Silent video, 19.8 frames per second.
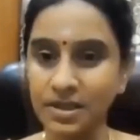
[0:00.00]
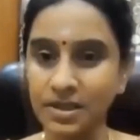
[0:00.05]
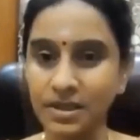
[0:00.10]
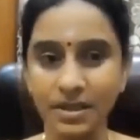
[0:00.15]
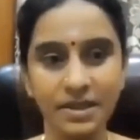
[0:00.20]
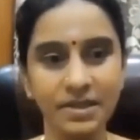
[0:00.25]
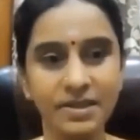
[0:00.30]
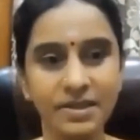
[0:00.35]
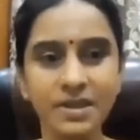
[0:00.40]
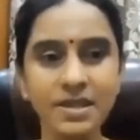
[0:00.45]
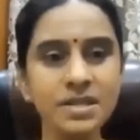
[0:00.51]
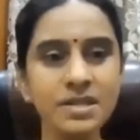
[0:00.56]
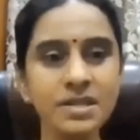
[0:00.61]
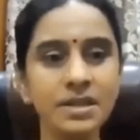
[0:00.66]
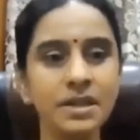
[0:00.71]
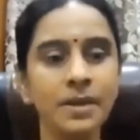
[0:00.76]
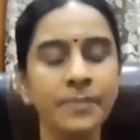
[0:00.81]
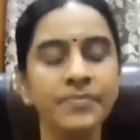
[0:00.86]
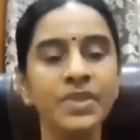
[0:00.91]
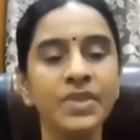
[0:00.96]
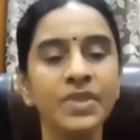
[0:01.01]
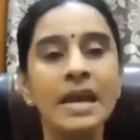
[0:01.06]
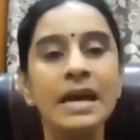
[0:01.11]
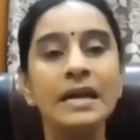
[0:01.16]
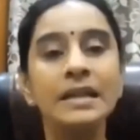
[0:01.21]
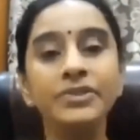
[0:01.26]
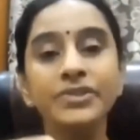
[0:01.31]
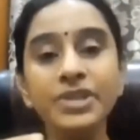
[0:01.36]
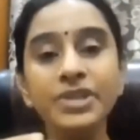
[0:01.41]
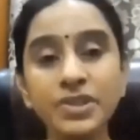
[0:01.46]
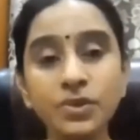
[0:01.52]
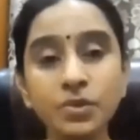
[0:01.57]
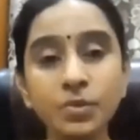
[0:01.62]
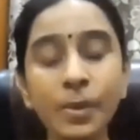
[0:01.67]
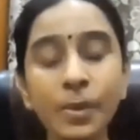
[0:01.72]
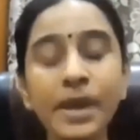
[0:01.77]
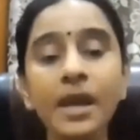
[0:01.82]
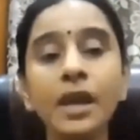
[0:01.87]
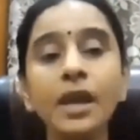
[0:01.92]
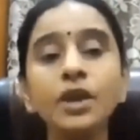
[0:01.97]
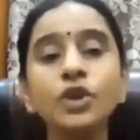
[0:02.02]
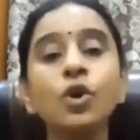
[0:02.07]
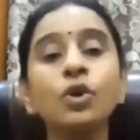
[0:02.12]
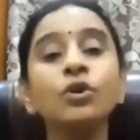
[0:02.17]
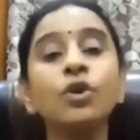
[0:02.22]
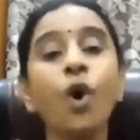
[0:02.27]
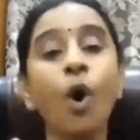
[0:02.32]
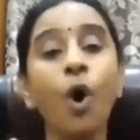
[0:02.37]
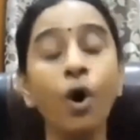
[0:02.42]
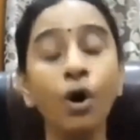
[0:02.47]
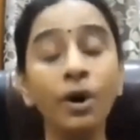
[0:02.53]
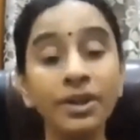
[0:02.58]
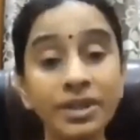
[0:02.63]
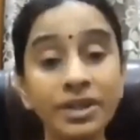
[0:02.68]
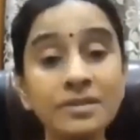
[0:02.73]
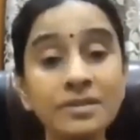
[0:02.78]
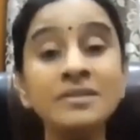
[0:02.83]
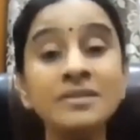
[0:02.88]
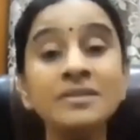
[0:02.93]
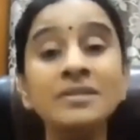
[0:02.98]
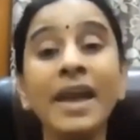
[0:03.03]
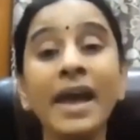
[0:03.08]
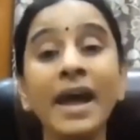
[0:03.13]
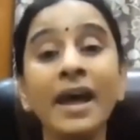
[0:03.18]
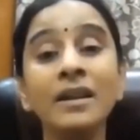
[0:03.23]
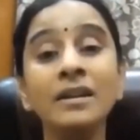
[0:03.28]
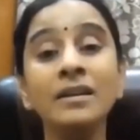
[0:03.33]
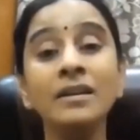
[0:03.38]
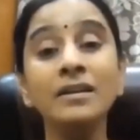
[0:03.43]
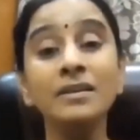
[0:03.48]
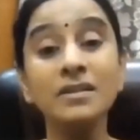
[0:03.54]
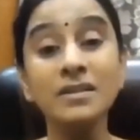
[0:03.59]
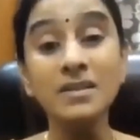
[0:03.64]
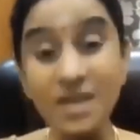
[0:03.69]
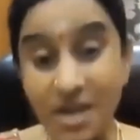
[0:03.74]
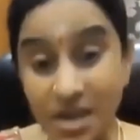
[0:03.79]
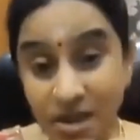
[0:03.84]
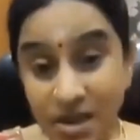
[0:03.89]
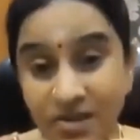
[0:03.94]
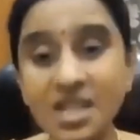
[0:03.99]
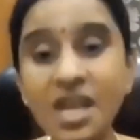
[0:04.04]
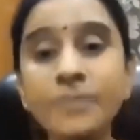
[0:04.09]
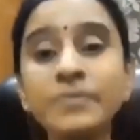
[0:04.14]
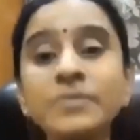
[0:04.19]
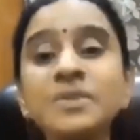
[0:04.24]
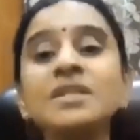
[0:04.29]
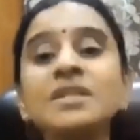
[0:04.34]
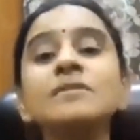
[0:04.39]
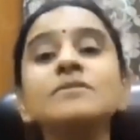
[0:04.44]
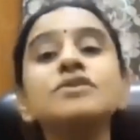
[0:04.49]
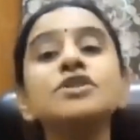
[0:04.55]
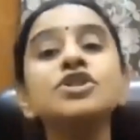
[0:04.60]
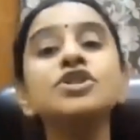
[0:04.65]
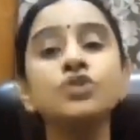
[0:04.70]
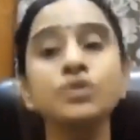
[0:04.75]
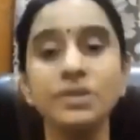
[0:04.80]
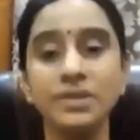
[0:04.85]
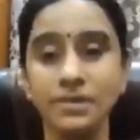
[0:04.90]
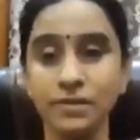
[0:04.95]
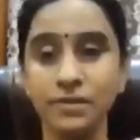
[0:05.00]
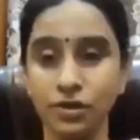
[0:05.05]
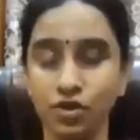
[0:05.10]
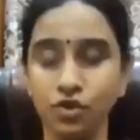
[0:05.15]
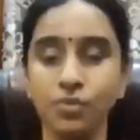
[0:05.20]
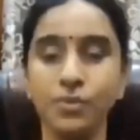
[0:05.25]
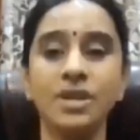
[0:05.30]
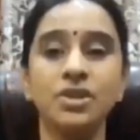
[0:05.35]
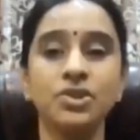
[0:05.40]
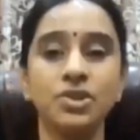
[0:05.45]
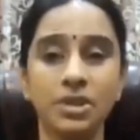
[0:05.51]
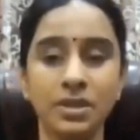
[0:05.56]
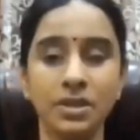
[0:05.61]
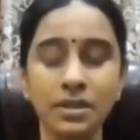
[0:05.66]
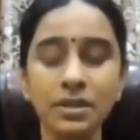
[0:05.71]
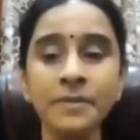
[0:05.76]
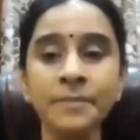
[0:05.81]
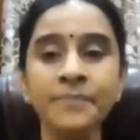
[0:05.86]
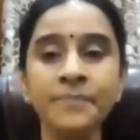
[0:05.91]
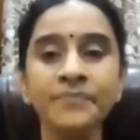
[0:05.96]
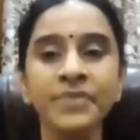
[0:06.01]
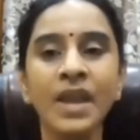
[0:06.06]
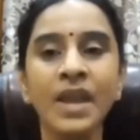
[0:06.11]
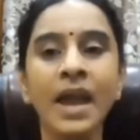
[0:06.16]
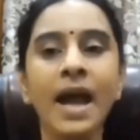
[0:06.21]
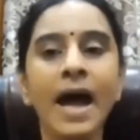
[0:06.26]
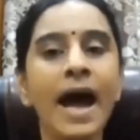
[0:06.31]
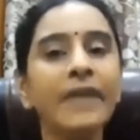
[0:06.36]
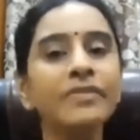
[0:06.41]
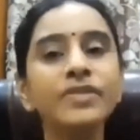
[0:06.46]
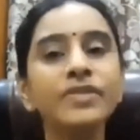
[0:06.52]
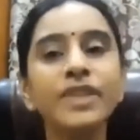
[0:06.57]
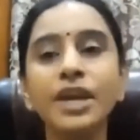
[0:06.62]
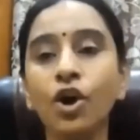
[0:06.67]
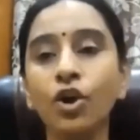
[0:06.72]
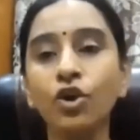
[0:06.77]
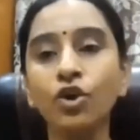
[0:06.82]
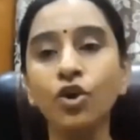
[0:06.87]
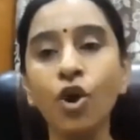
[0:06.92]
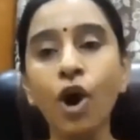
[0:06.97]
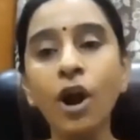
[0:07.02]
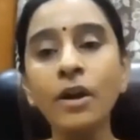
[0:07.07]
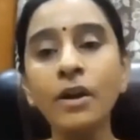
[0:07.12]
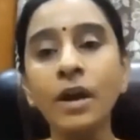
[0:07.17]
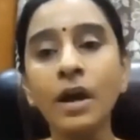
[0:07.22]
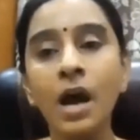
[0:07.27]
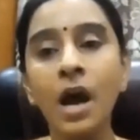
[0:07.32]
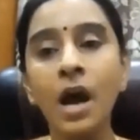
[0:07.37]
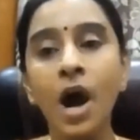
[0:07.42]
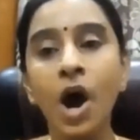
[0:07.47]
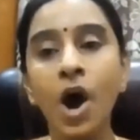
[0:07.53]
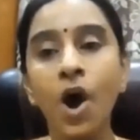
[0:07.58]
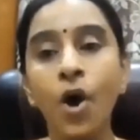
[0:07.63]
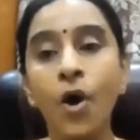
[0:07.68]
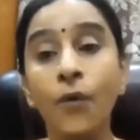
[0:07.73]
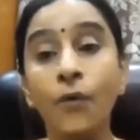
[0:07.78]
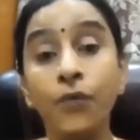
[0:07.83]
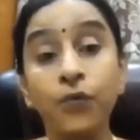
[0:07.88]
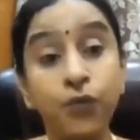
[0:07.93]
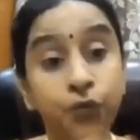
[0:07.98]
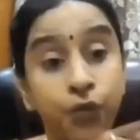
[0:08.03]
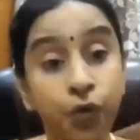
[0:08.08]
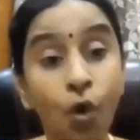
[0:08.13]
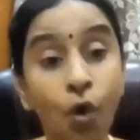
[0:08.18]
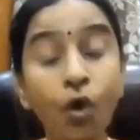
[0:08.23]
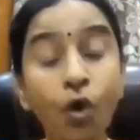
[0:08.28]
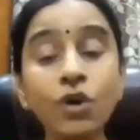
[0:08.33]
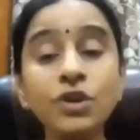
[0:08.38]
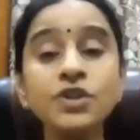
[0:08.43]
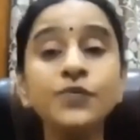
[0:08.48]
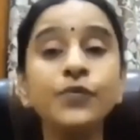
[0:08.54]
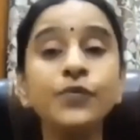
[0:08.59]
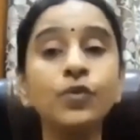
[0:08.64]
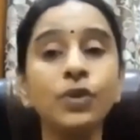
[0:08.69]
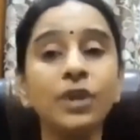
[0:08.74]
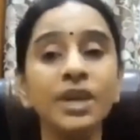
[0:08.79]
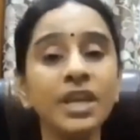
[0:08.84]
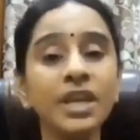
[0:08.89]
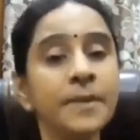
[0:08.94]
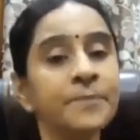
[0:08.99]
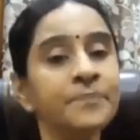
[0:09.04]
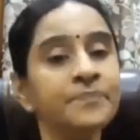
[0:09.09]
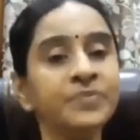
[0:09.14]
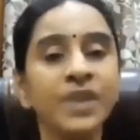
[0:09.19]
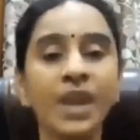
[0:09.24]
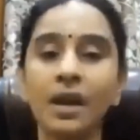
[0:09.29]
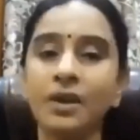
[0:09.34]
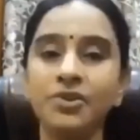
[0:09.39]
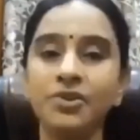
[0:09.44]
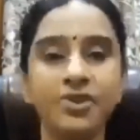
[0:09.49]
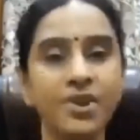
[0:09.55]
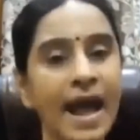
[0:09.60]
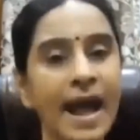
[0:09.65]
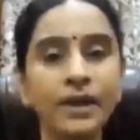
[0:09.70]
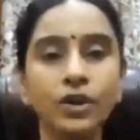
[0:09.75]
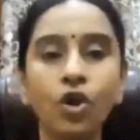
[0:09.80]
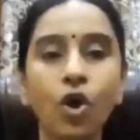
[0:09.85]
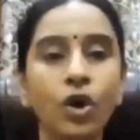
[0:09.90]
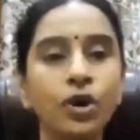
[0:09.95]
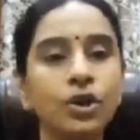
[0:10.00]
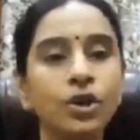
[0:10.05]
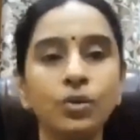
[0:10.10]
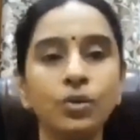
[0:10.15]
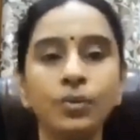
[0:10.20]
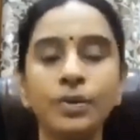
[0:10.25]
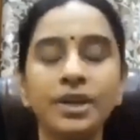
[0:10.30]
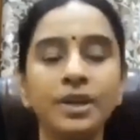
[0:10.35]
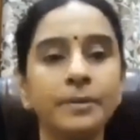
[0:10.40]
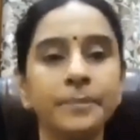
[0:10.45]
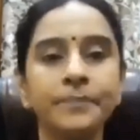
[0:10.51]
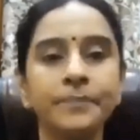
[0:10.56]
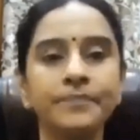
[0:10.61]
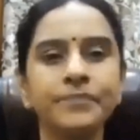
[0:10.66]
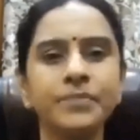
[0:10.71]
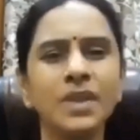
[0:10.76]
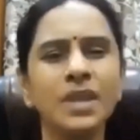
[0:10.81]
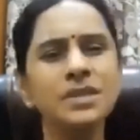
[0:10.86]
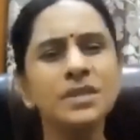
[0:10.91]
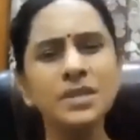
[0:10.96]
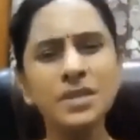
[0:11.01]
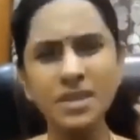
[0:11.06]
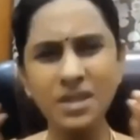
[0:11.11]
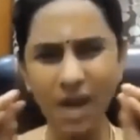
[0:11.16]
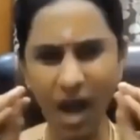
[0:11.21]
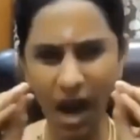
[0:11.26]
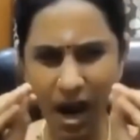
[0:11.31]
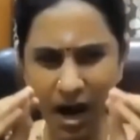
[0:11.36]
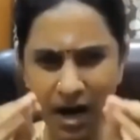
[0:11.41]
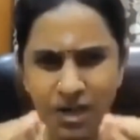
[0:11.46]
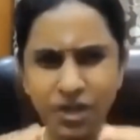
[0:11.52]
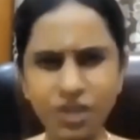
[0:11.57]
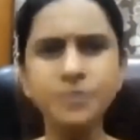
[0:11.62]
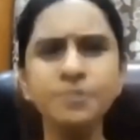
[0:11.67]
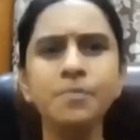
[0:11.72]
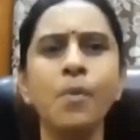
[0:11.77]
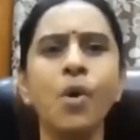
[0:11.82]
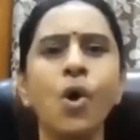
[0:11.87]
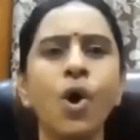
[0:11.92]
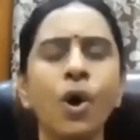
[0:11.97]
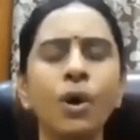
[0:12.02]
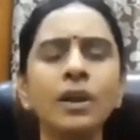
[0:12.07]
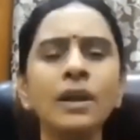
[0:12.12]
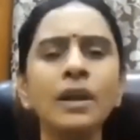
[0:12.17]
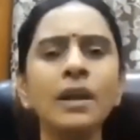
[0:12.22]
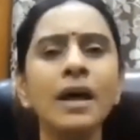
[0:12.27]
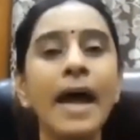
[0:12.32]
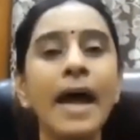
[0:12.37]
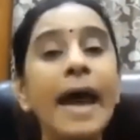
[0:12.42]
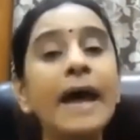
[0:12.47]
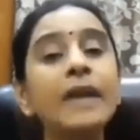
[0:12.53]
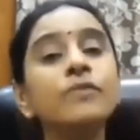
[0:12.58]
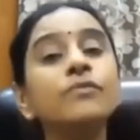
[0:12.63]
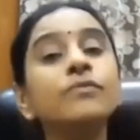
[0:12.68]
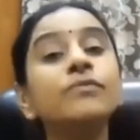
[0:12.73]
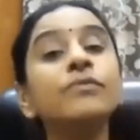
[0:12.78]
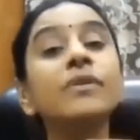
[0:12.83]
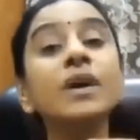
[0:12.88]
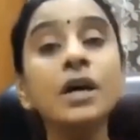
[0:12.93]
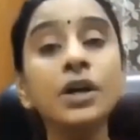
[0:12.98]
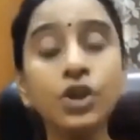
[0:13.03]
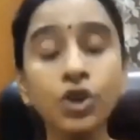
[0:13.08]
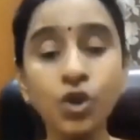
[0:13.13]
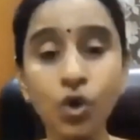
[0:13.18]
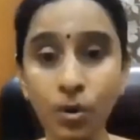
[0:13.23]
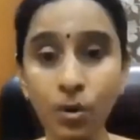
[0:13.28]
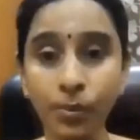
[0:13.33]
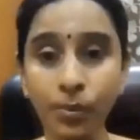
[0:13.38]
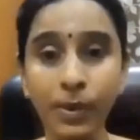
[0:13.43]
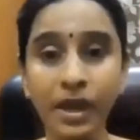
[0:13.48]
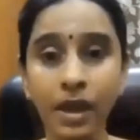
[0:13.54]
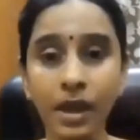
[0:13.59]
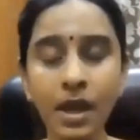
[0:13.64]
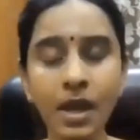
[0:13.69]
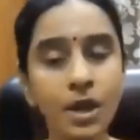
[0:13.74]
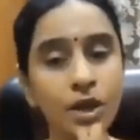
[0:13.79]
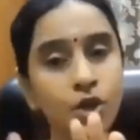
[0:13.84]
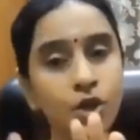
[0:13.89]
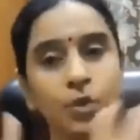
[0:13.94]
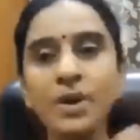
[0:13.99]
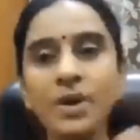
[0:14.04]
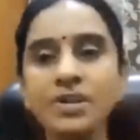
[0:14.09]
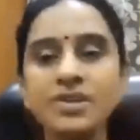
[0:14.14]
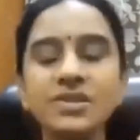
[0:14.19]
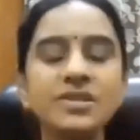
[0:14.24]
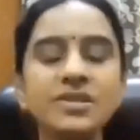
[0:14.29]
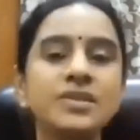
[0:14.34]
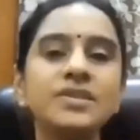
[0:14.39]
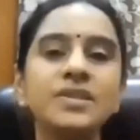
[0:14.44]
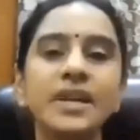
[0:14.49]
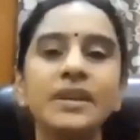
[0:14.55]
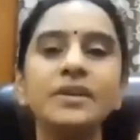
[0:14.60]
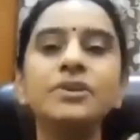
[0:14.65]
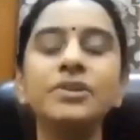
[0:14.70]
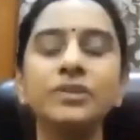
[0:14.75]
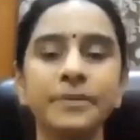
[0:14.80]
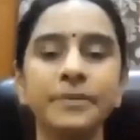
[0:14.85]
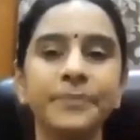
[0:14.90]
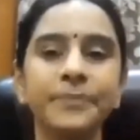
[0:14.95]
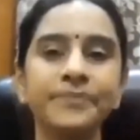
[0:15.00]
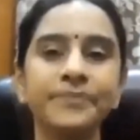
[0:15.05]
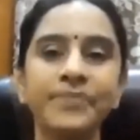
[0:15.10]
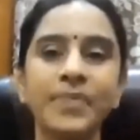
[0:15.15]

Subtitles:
it, isn't it? This way, your audience can ease themselves into the situation and they are not forcefully dragged onto it. Start small and work your way towards the center,